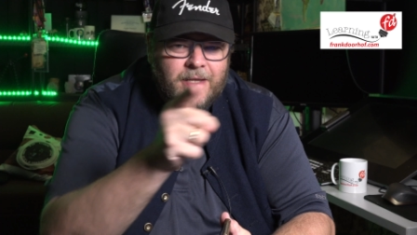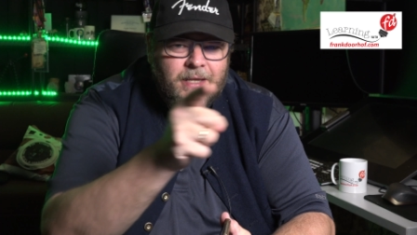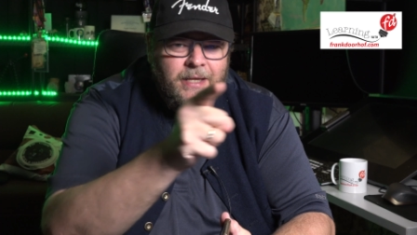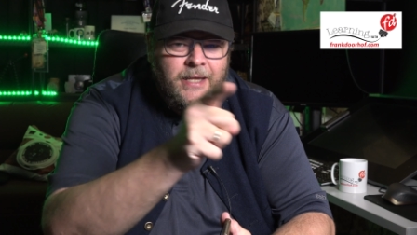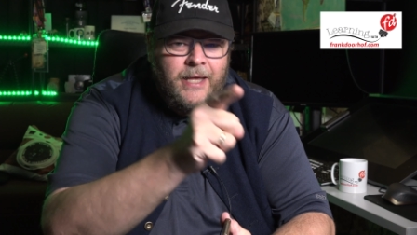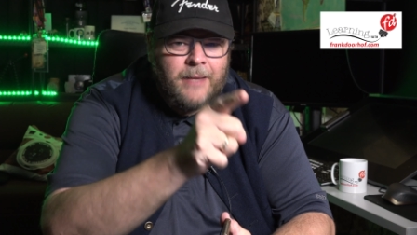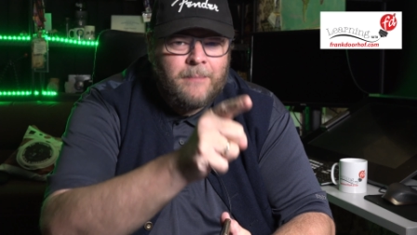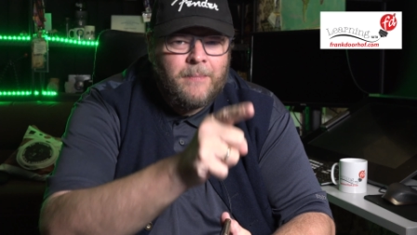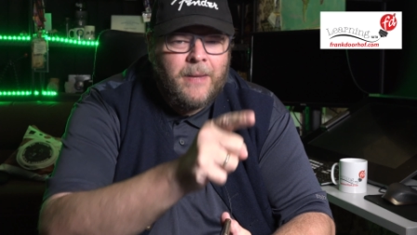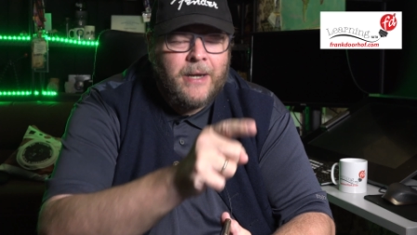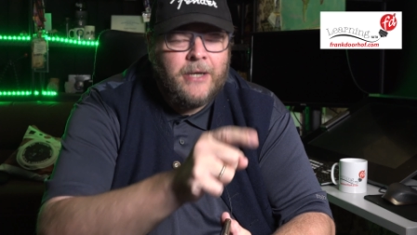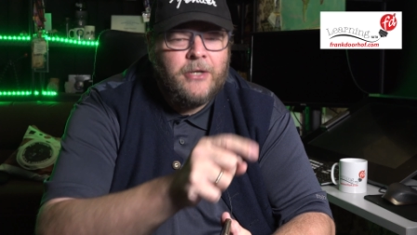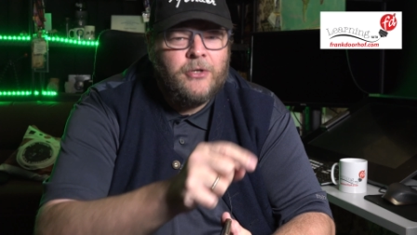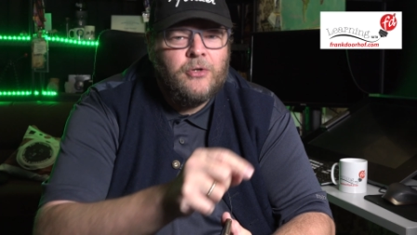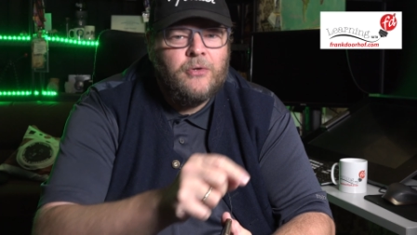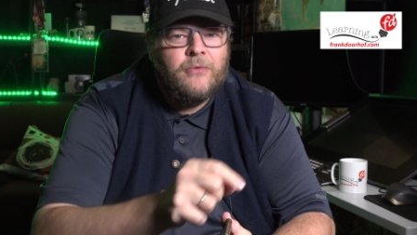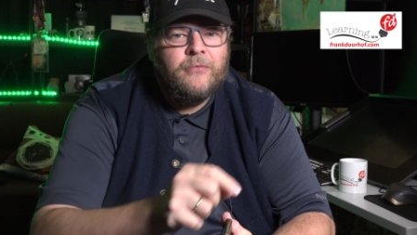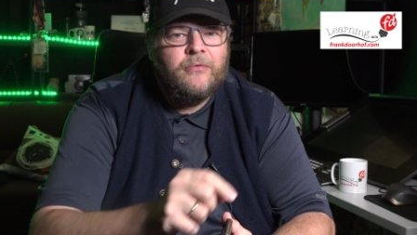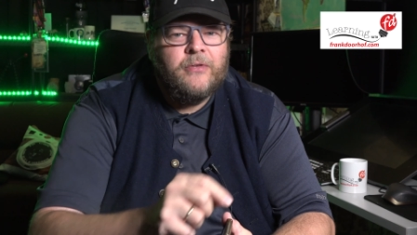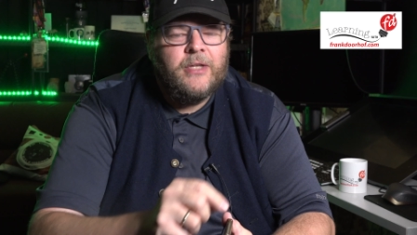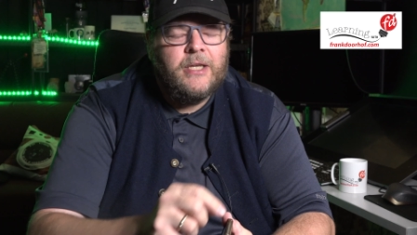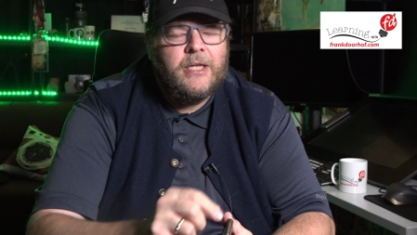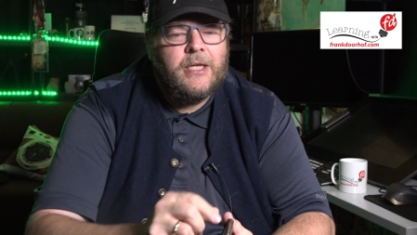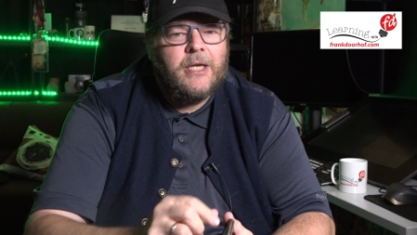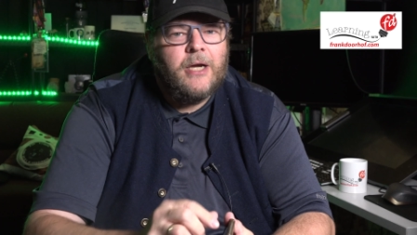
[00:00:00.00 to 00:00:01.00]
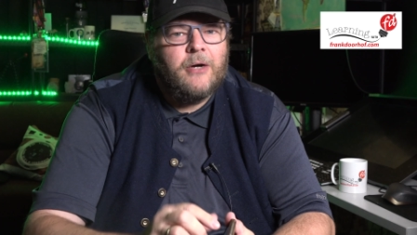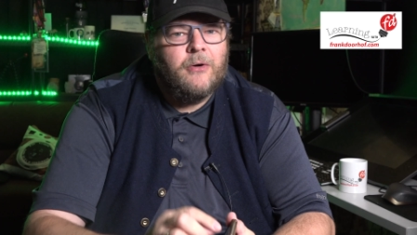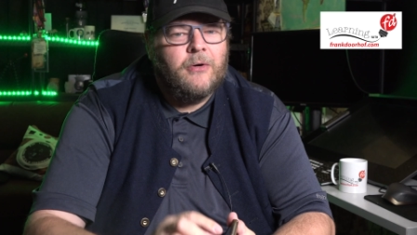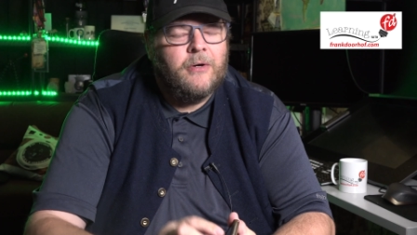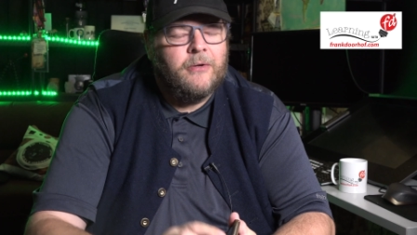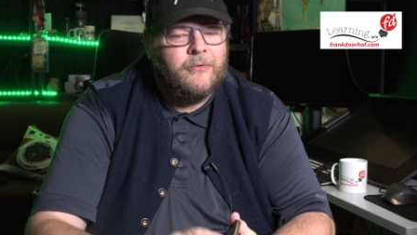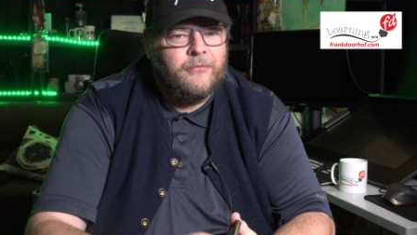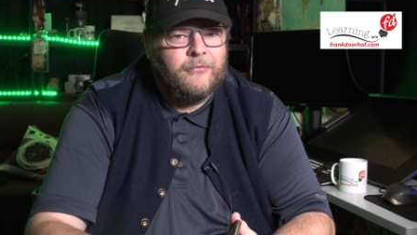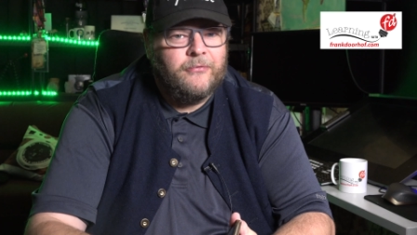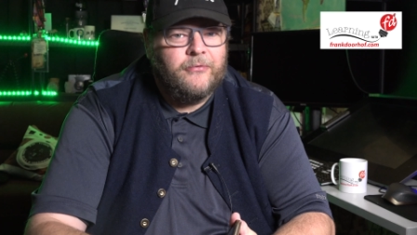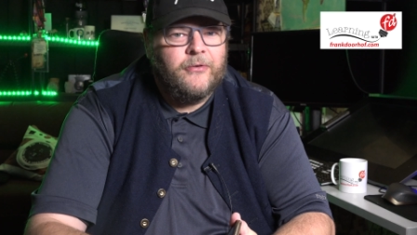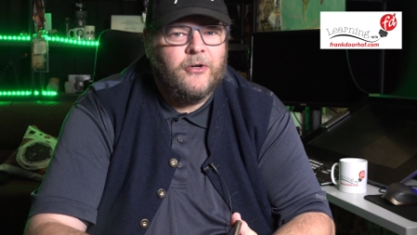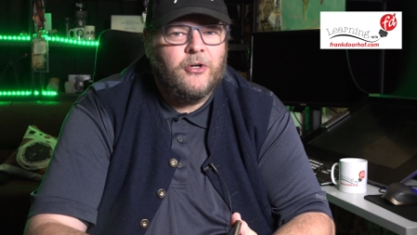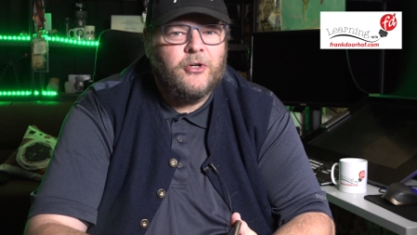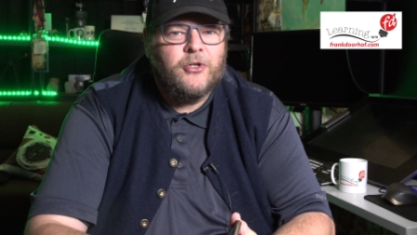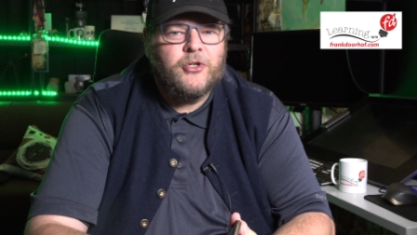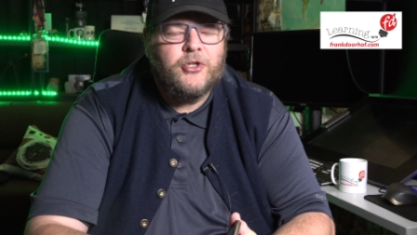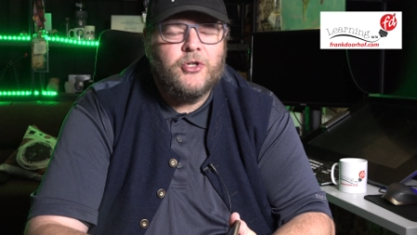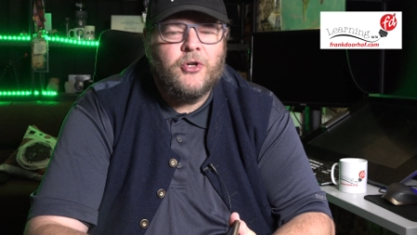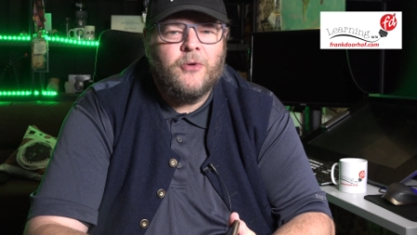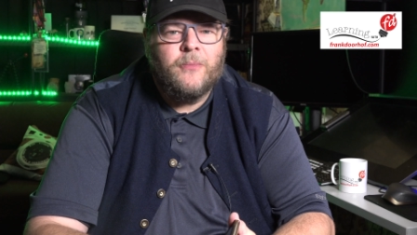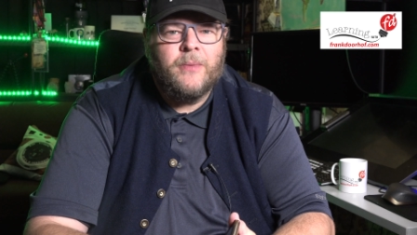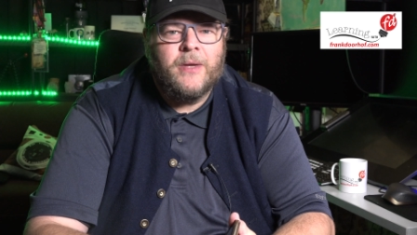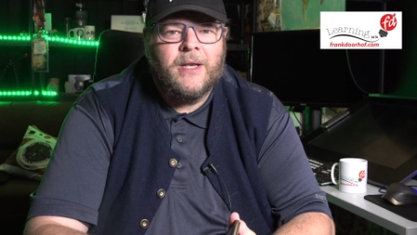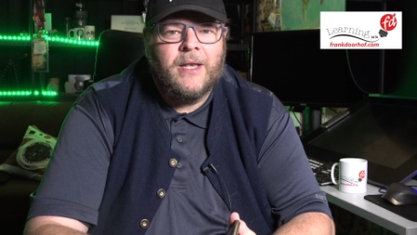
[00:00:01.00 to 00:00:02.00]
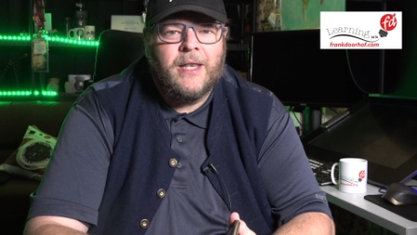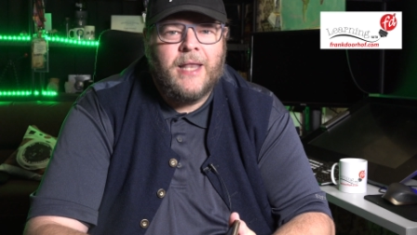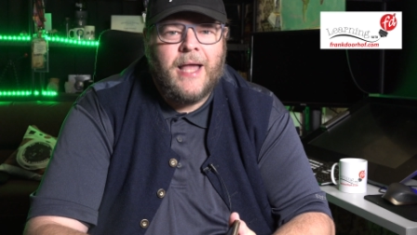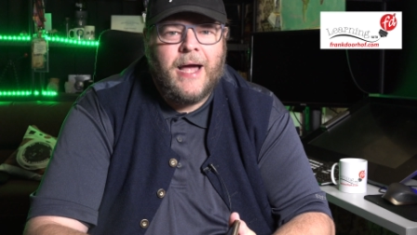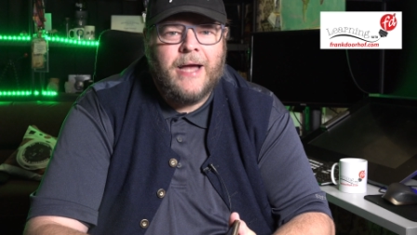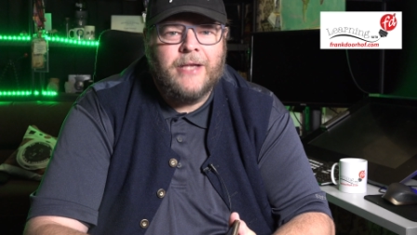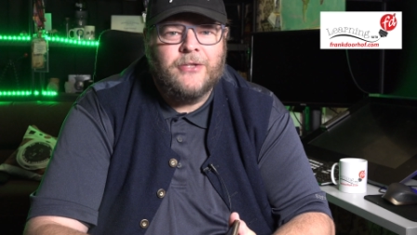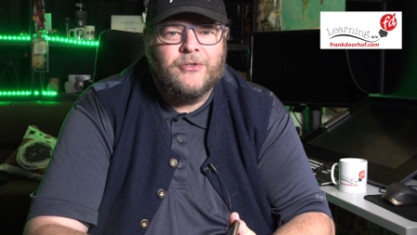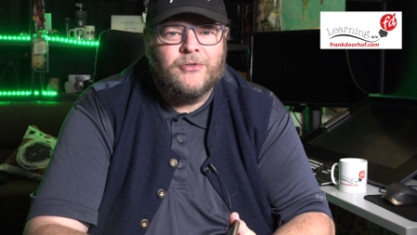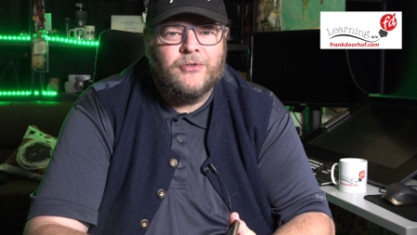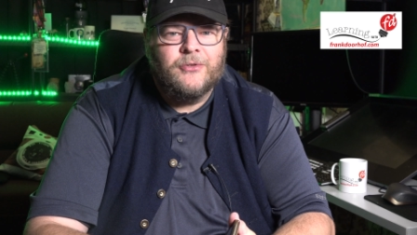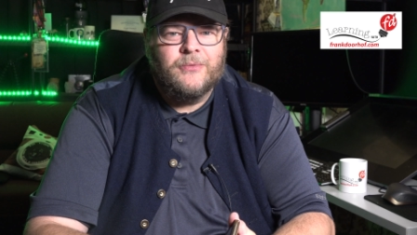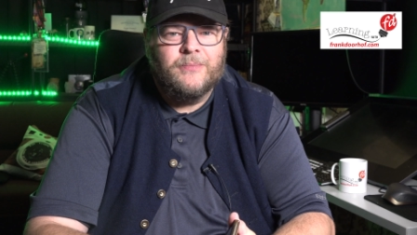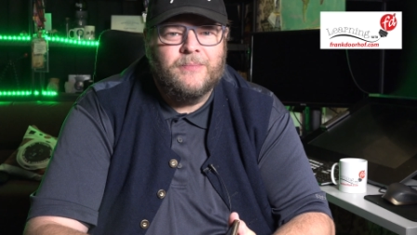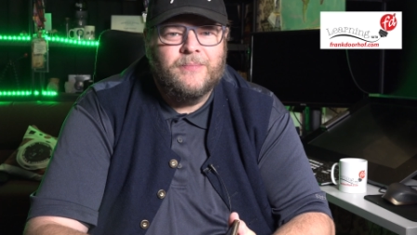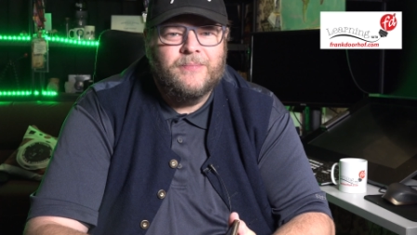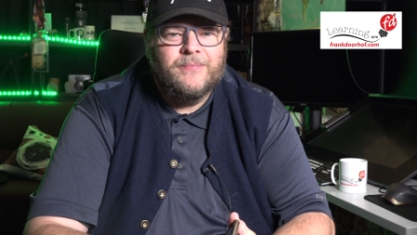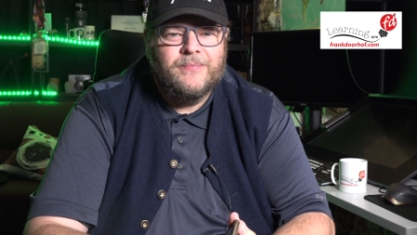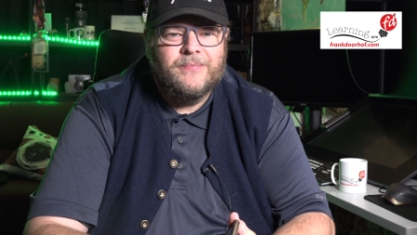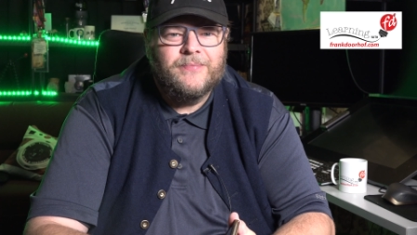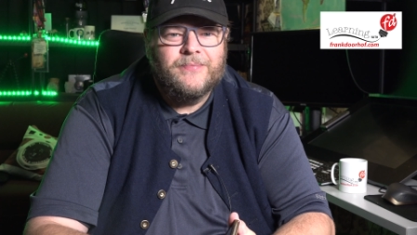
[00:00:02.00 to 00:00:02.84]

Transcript: get my new video on Photoshop and Lightroom.